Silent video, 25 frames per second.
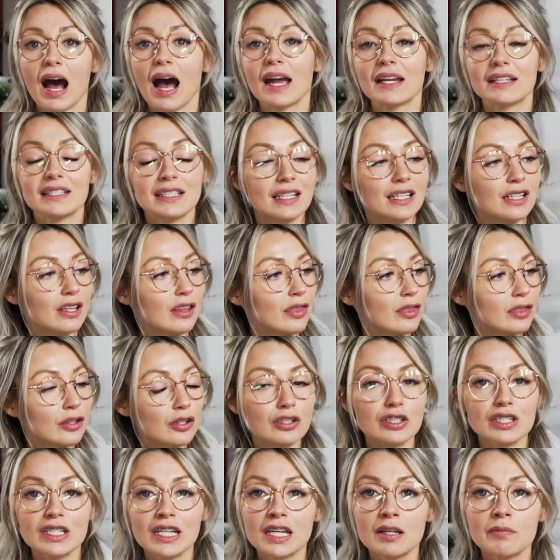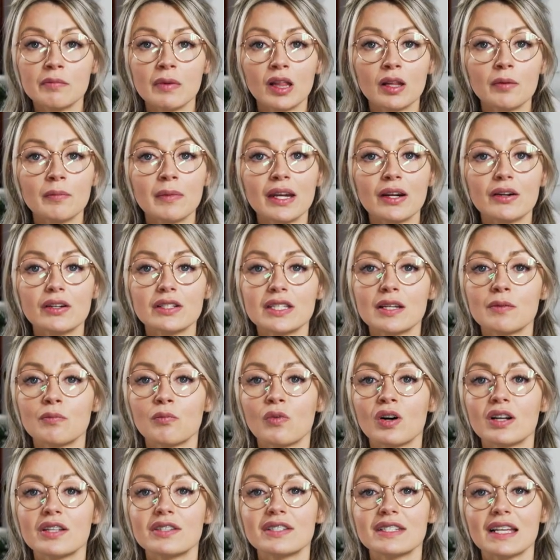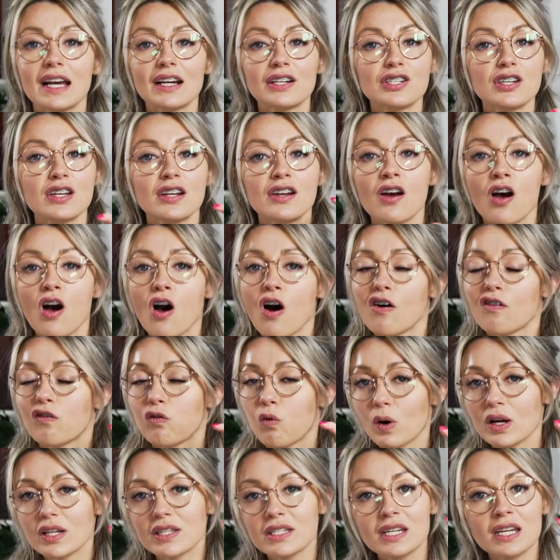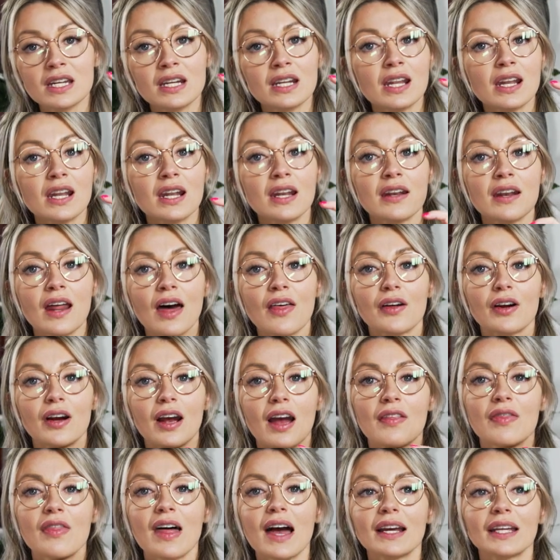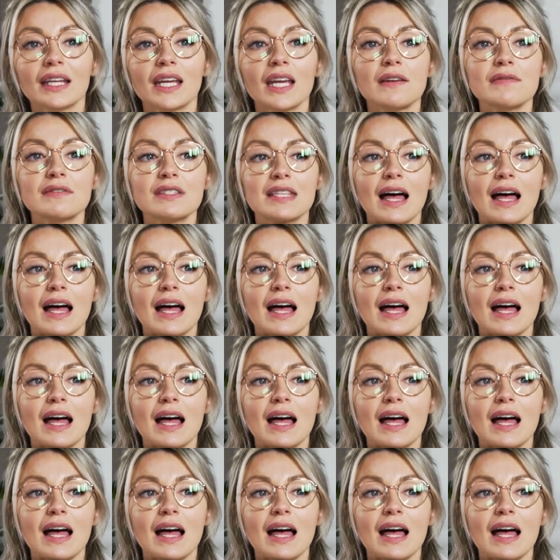I did 13mm in one section, 14 in another, and that gives